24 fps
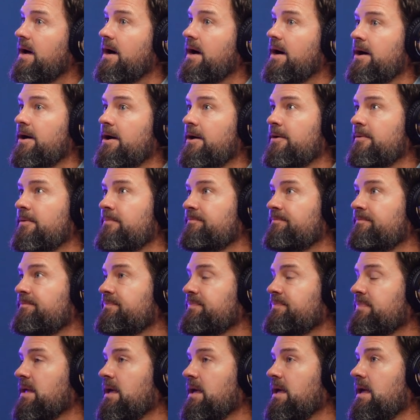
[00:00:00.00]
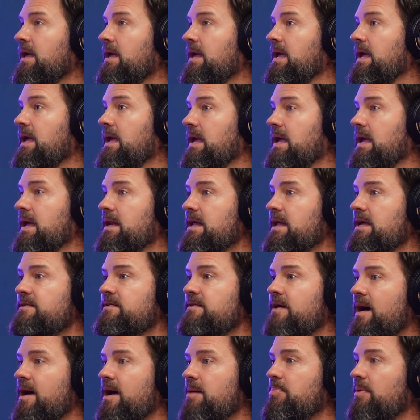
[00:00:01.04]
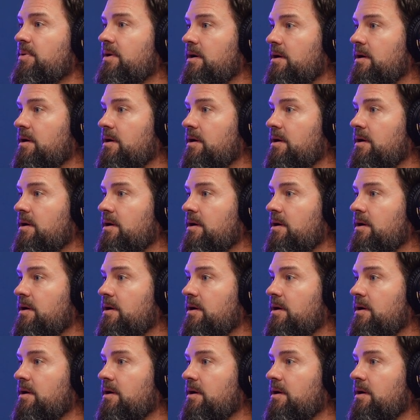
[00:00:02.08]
Any type